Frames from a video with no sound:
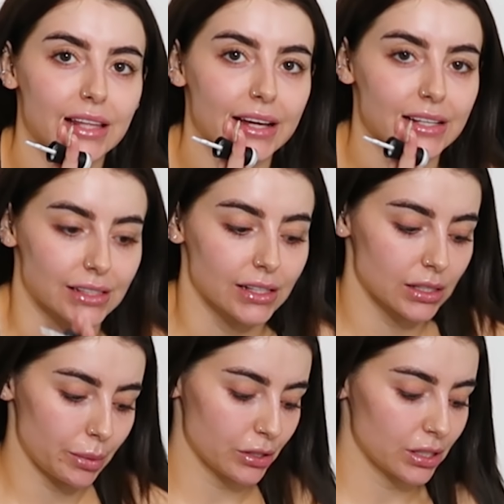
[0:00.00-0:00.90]
things that
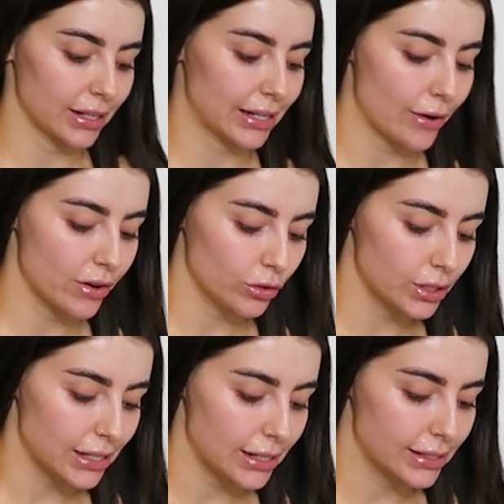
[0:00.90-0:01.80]
are supposed to like get rid of all
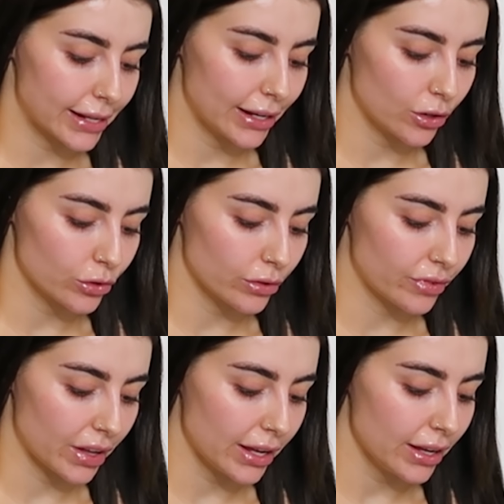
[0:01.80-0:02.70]
the dead skin on your
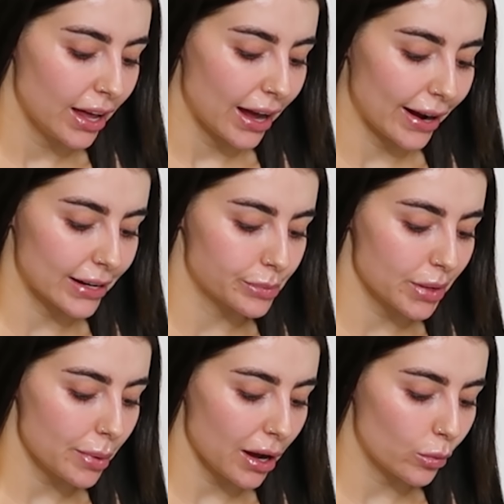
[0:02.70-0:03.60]
feet. And it's
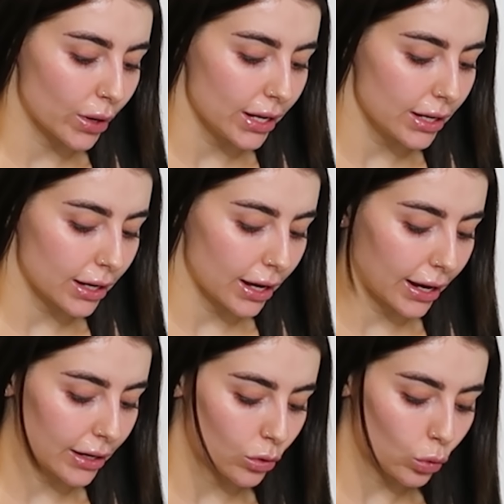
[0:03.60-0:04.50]
been about a week,
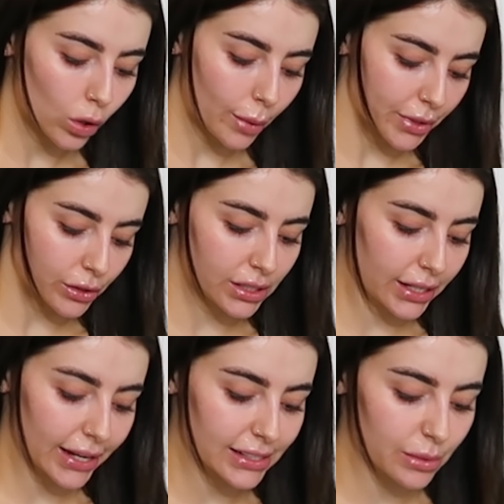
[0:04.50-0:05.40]
and all I'm
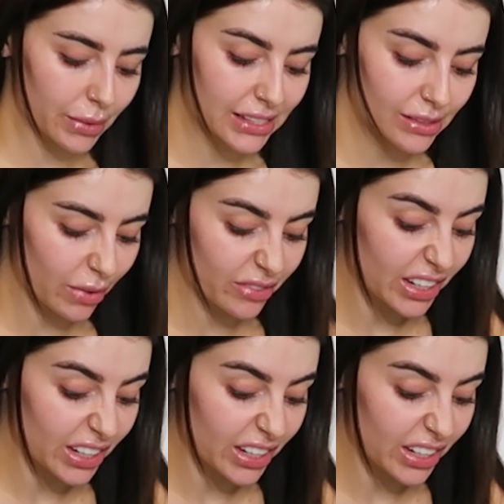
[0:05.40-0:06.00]
noticing is that my, my